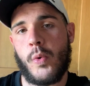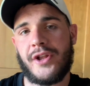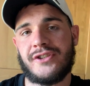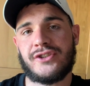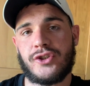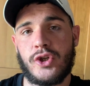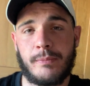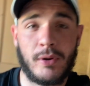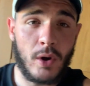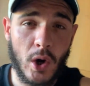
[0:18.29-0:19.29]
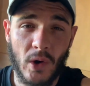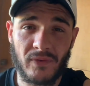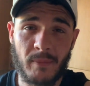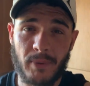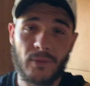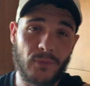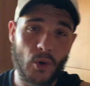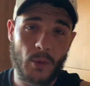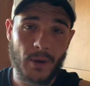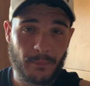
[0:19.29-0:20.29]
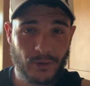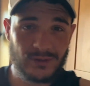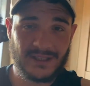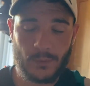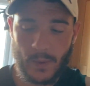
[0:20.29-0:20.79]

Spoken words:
1 scoop of Perform protein